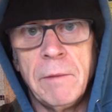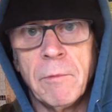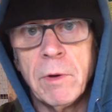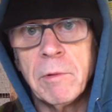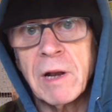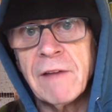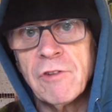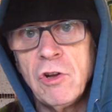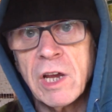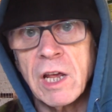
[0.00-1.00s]
we will have a
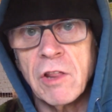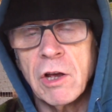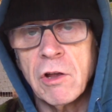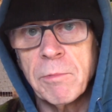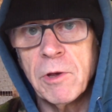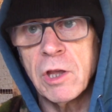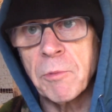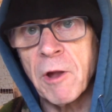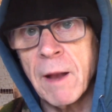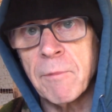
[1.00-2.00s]
look at those birds
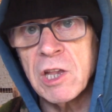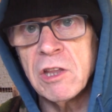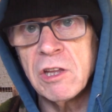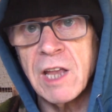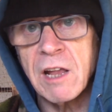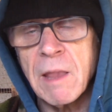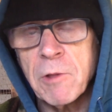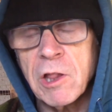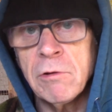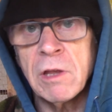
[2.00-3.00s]
perhaps in the next
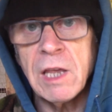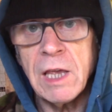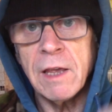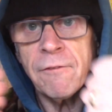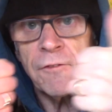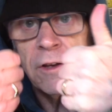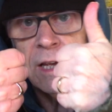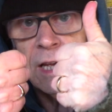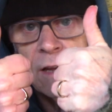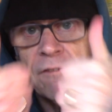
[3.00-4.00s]
episode,
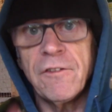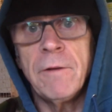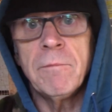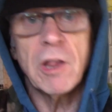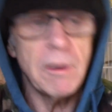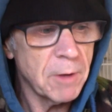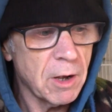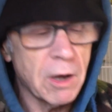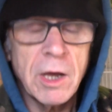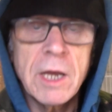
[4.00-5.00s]
if thumbs up,
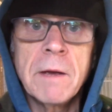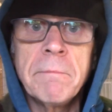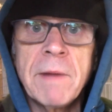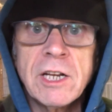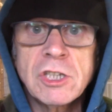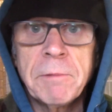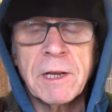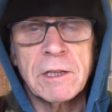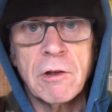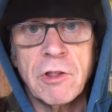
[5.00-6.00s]
I manage to
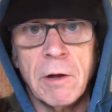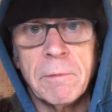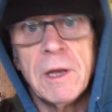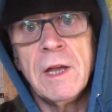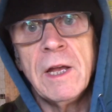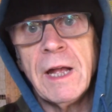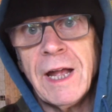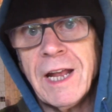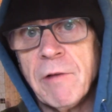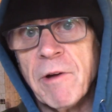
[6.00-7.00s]
pick those up.
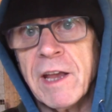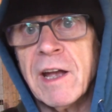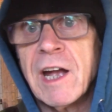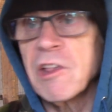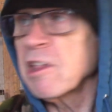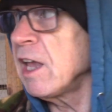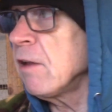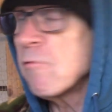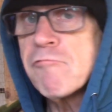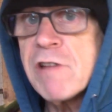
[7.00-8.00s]
Anyway, as I
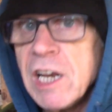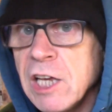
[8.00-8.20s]
say, really